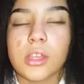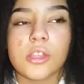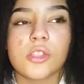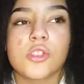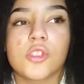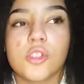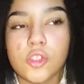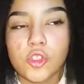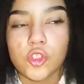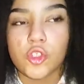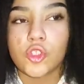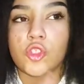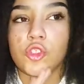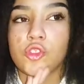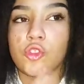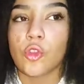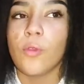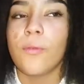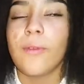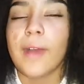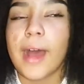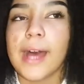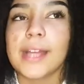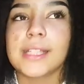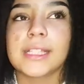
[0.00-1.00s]
so
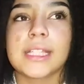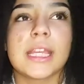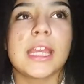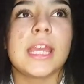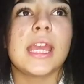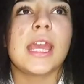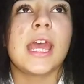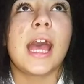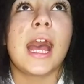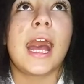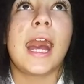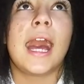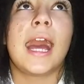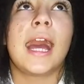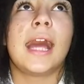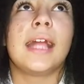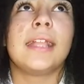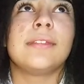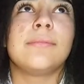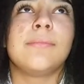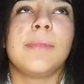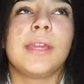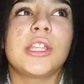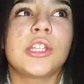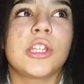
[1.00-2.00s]
fast
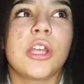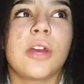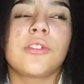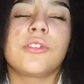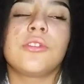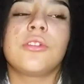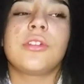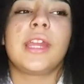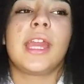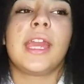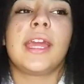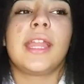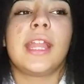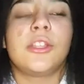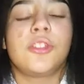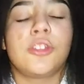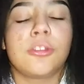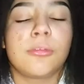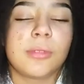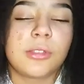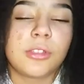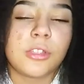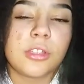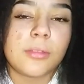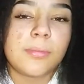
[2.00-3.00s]
and made sure I was okay and
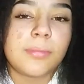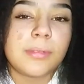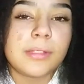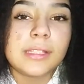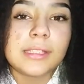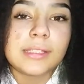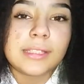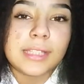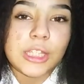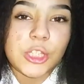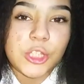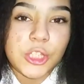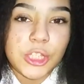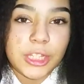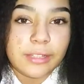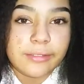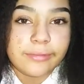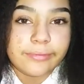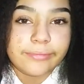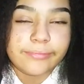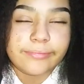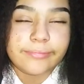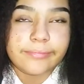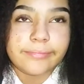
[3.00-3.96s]
took me to the police station.